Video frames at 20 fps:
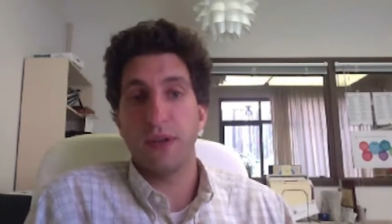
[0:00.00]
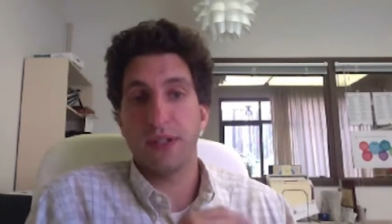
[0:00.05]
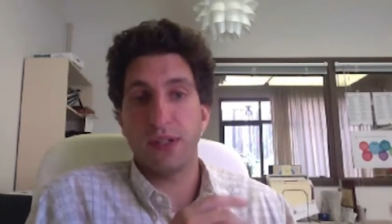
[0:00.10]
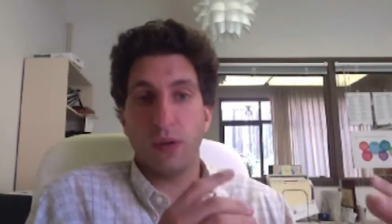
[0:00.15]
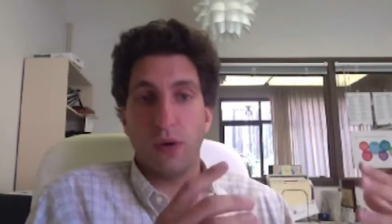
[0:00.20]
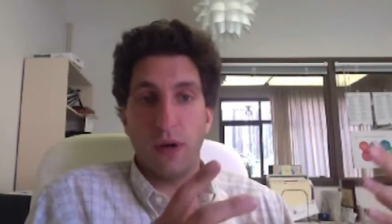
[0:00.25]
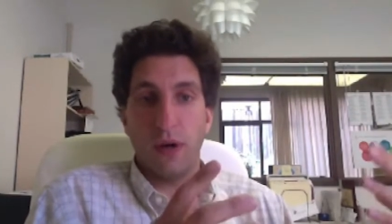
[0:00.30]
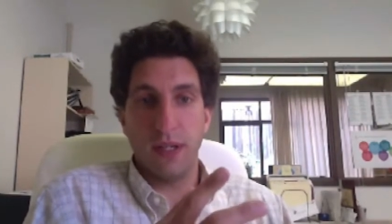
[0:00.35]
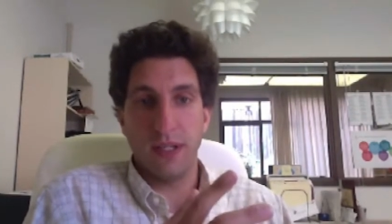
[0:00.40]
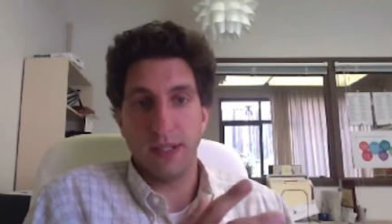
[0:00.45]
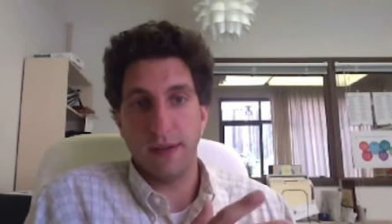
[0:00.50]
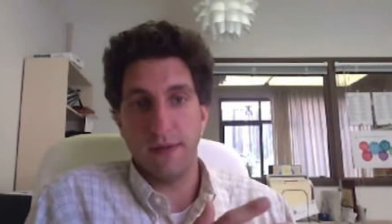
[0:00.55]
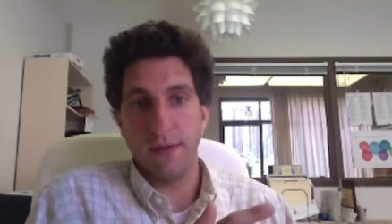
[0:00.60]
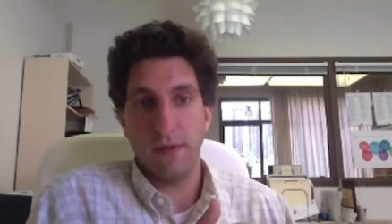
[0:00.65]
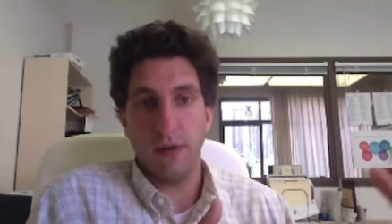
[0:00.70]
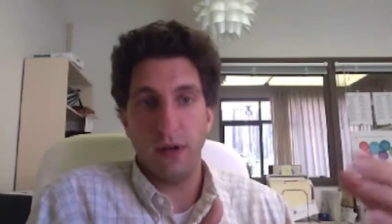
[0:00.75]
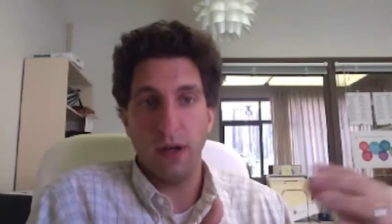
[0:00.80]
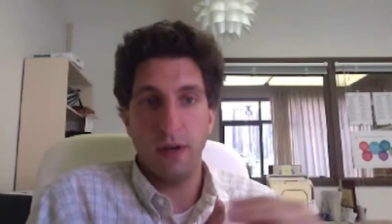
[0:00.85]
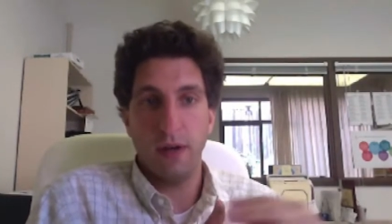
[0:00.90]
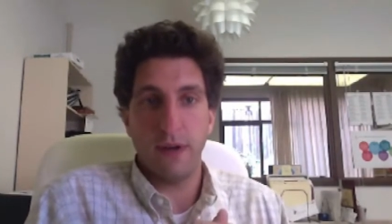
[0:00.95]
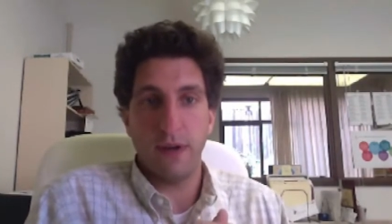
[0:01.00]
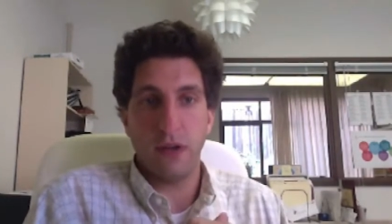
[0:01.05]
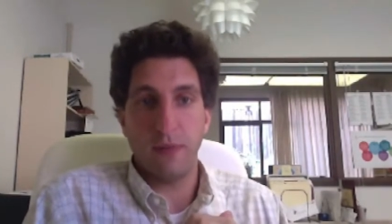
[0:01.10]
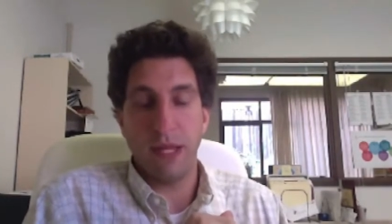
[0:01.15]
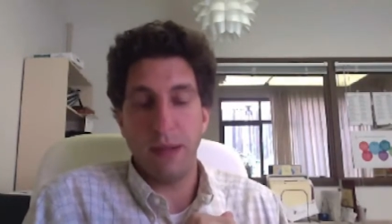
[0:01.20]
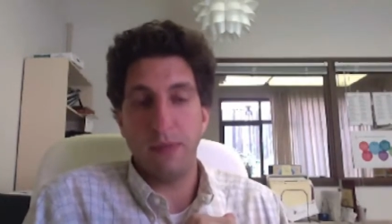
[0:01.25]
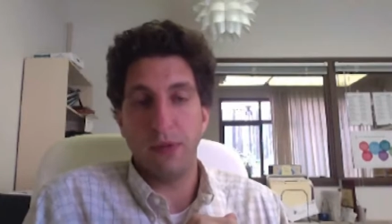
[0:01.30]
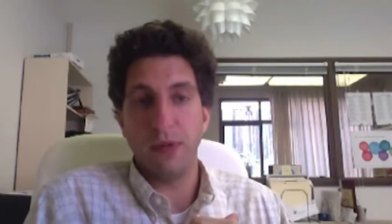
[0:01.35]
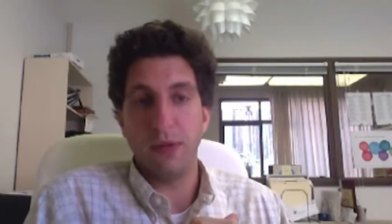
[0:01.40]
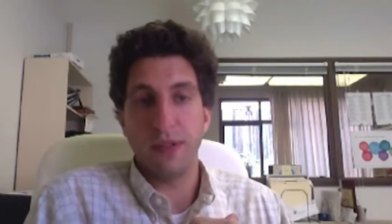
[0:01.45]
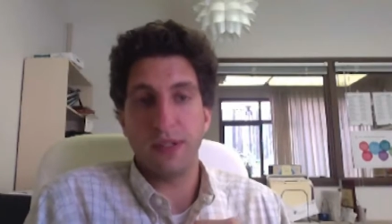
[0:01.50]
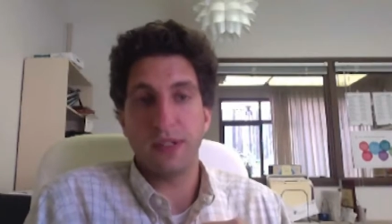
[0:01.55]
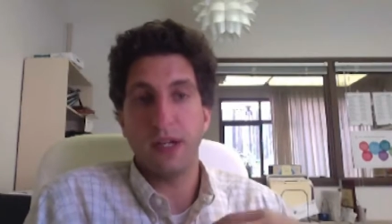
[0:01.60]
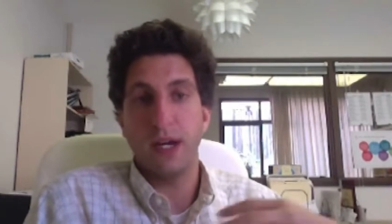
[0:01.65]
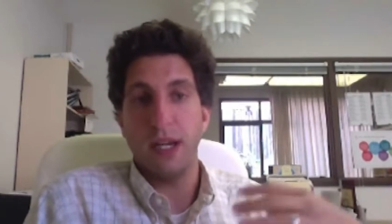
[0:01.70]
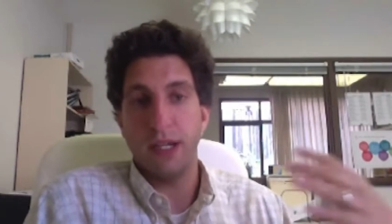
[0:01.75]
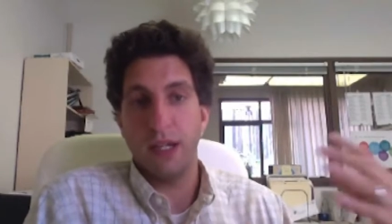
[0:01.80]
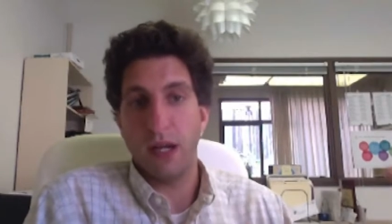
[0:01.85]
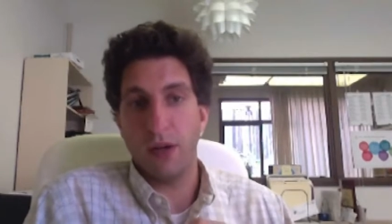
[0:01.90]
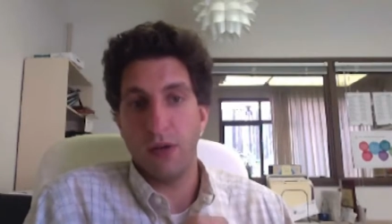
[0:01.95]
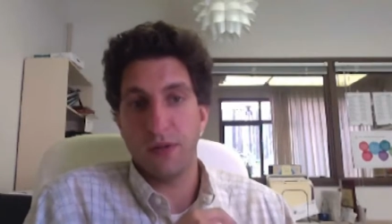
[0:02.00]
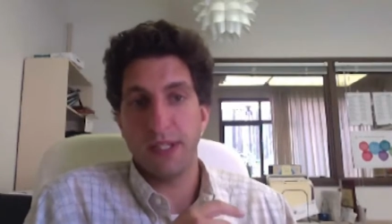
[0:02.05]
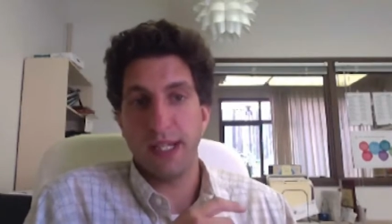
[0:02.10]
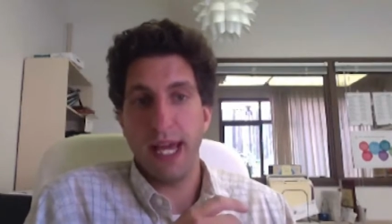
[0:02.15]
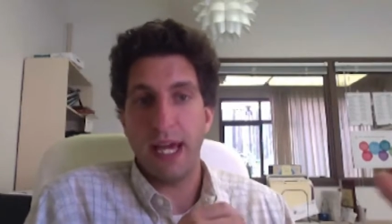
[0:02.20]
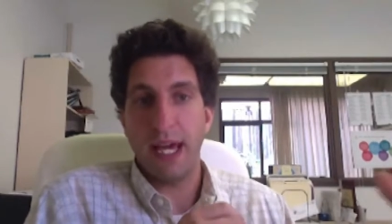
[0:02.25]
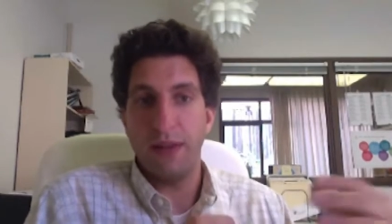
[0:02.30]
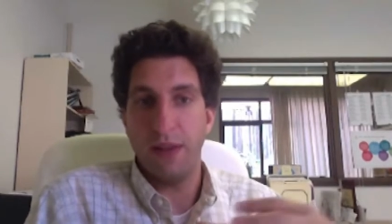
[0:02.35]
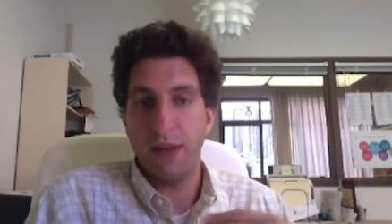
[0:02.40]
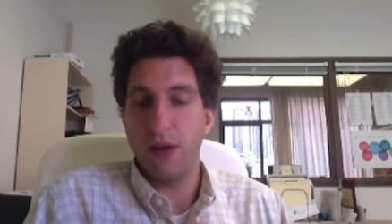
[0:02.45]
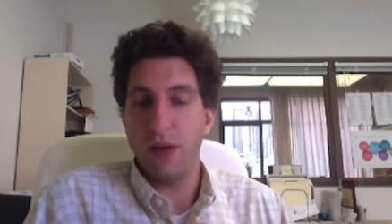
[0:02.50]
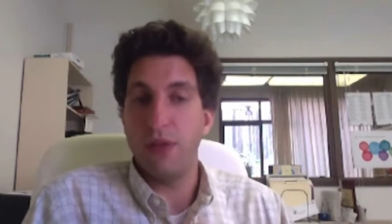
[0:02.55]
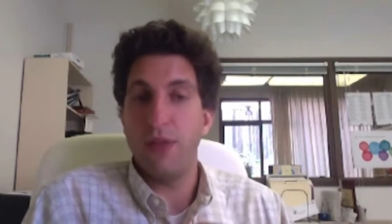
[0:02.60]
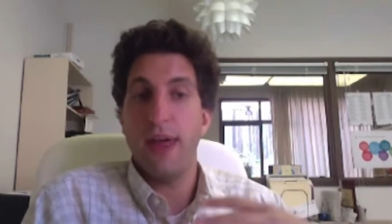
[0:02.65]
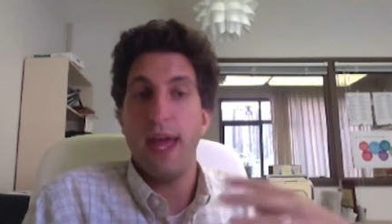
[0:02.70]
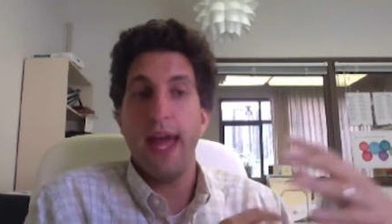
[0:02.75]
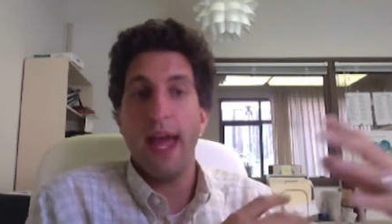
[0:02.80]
the stories of other people, and starting to understand that, you know,